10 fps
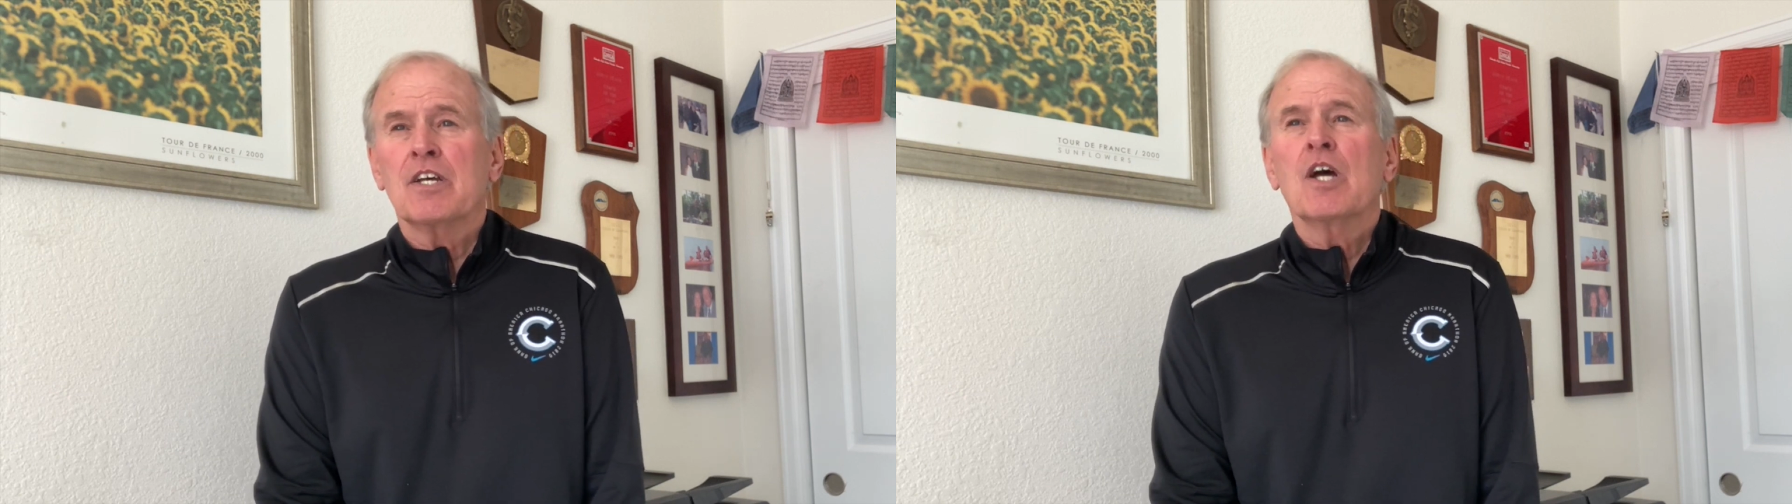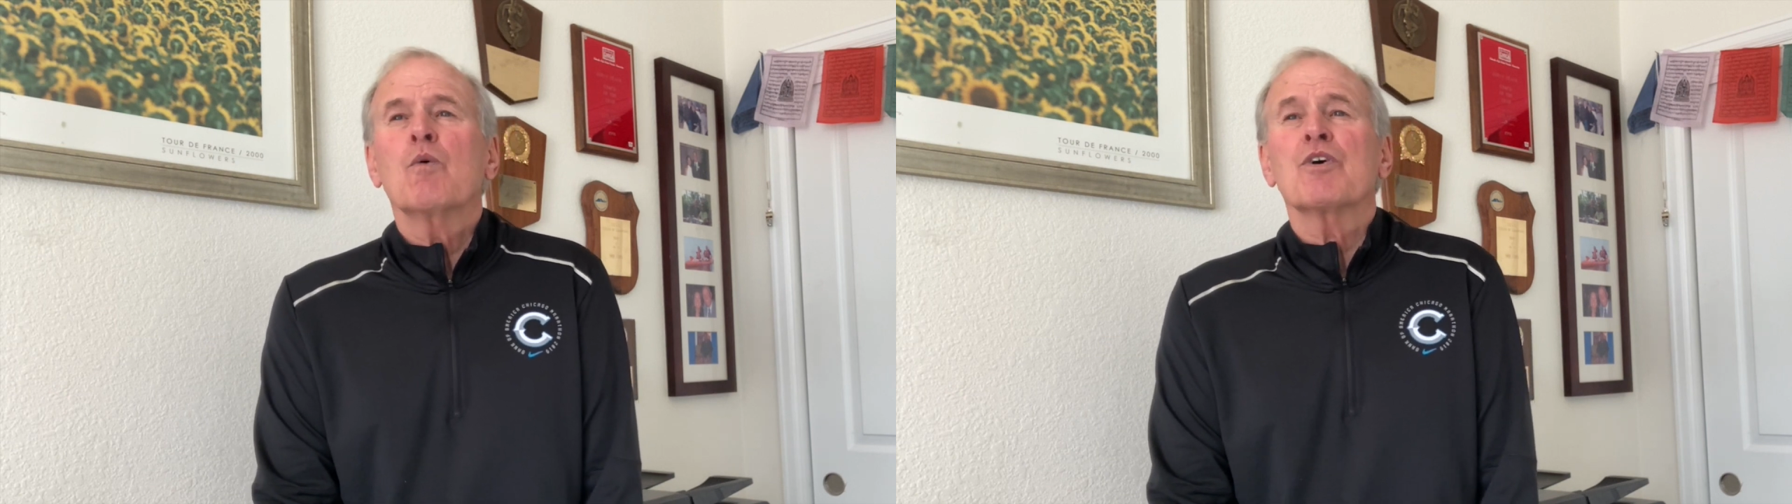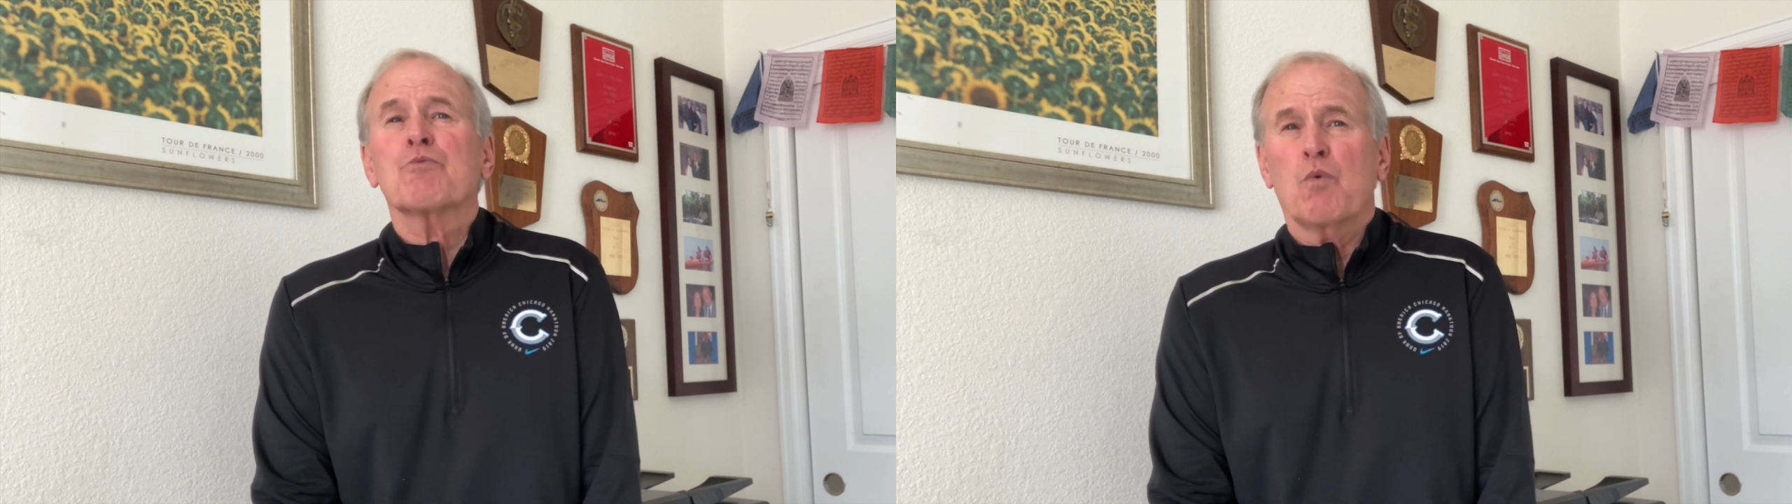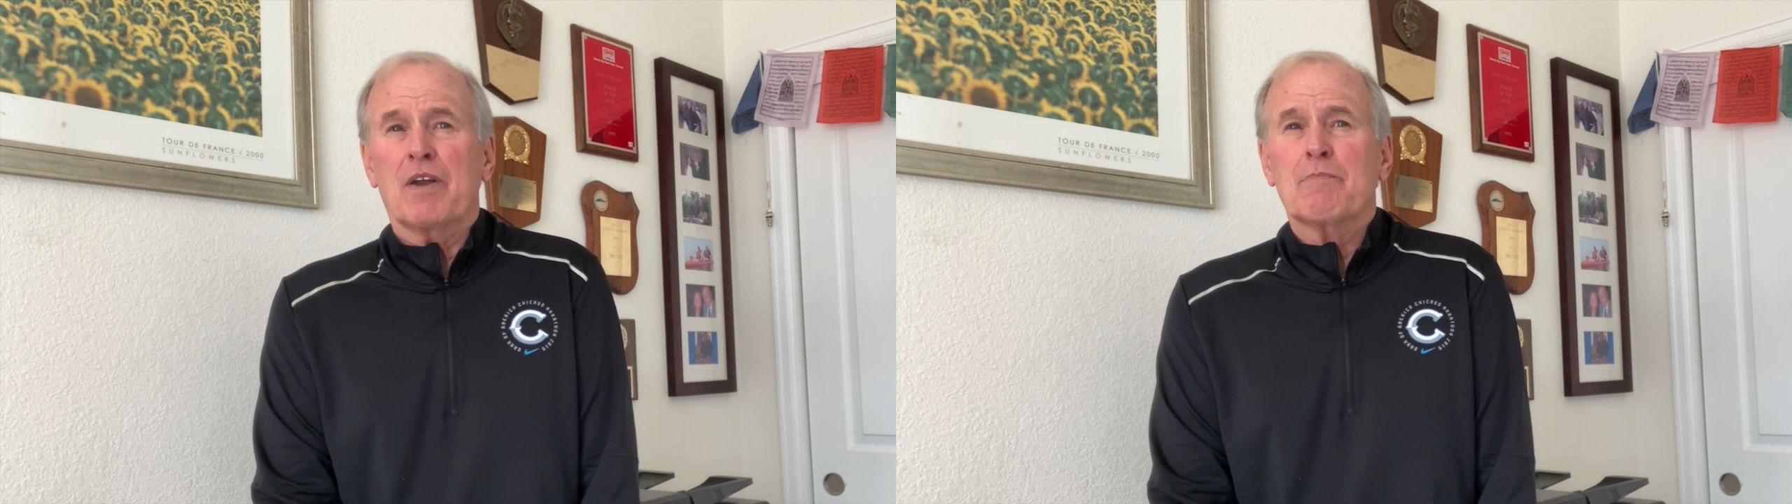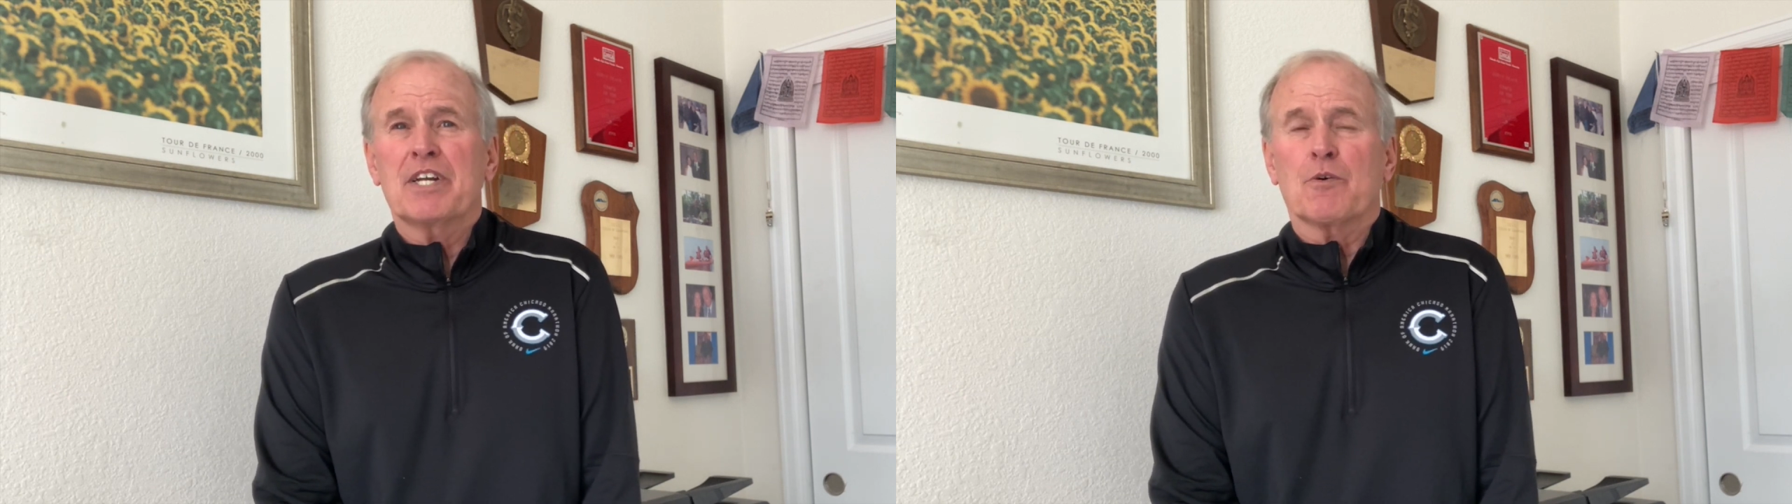with 1
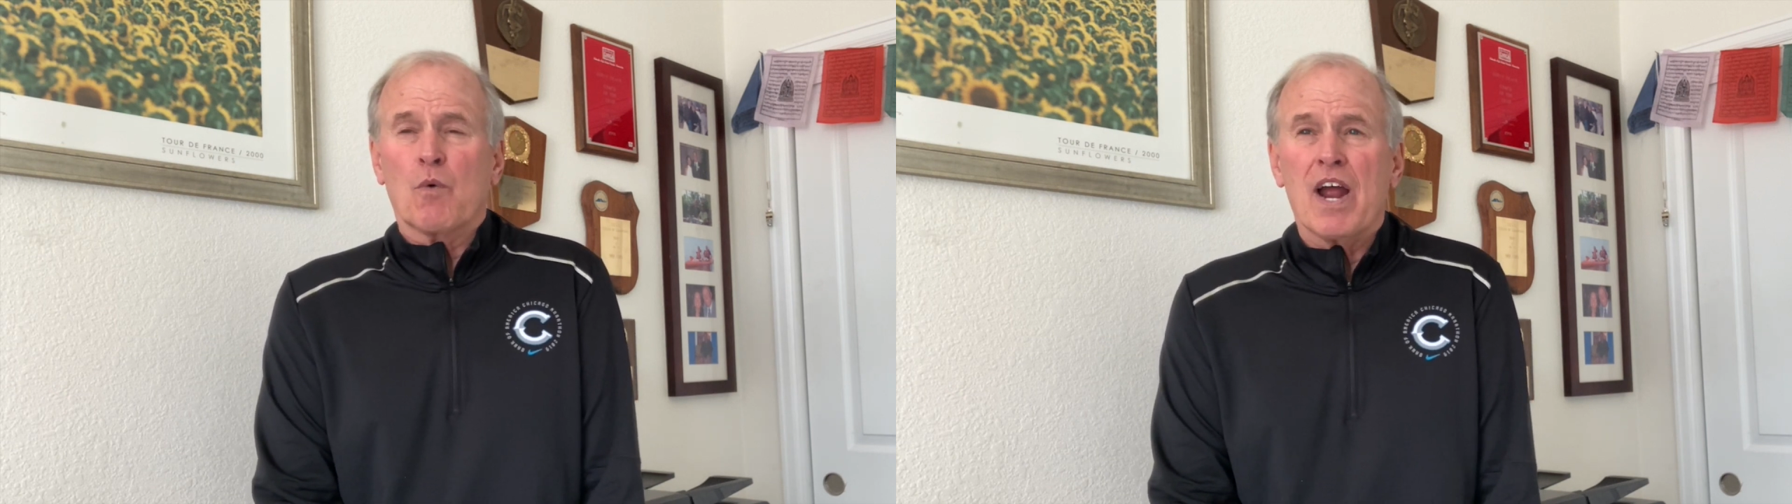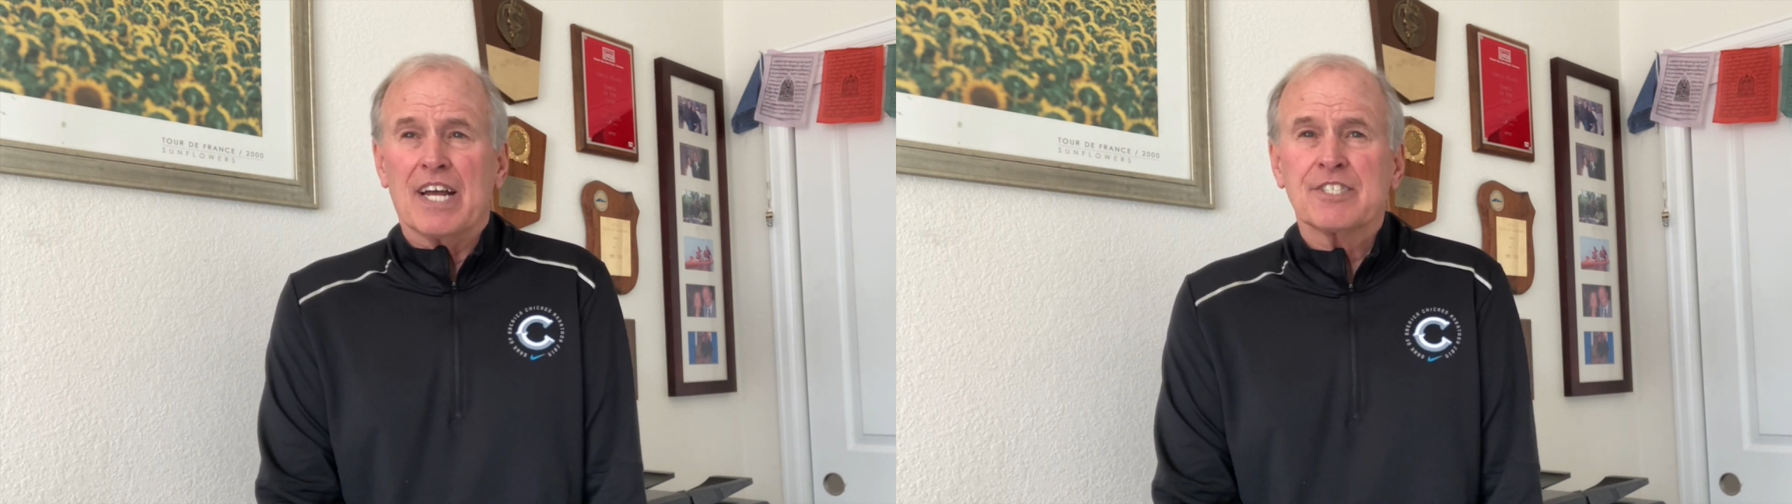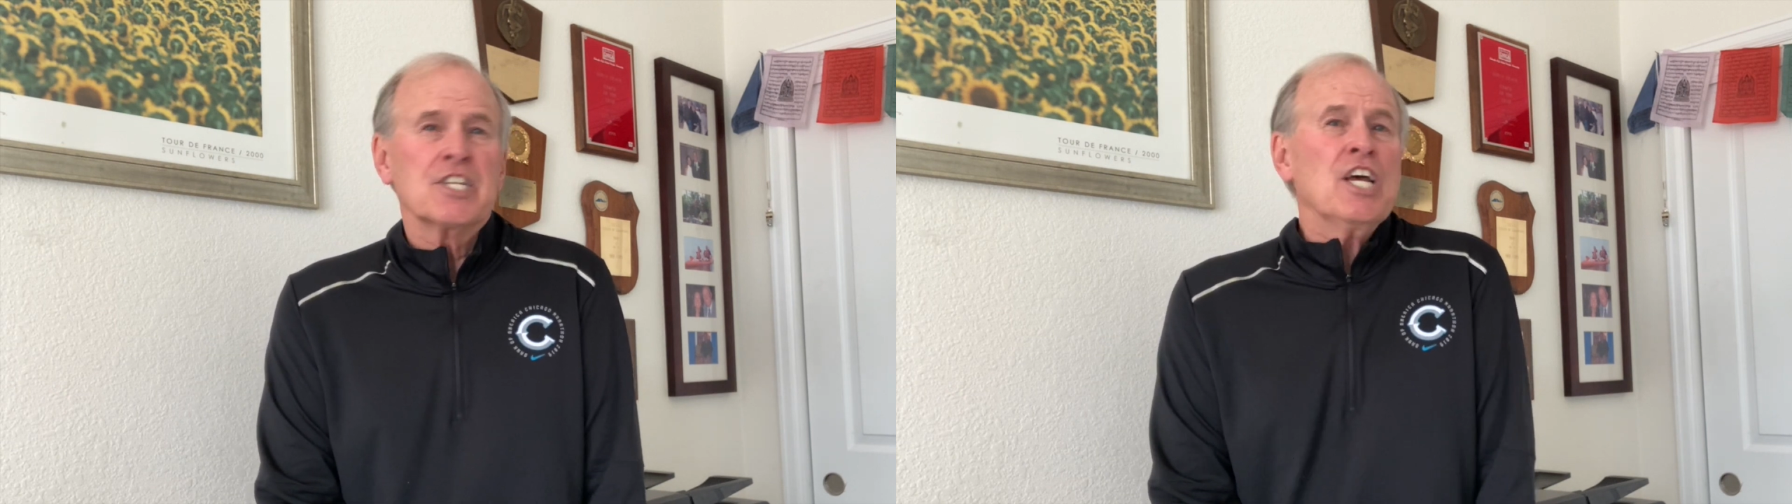minute rest.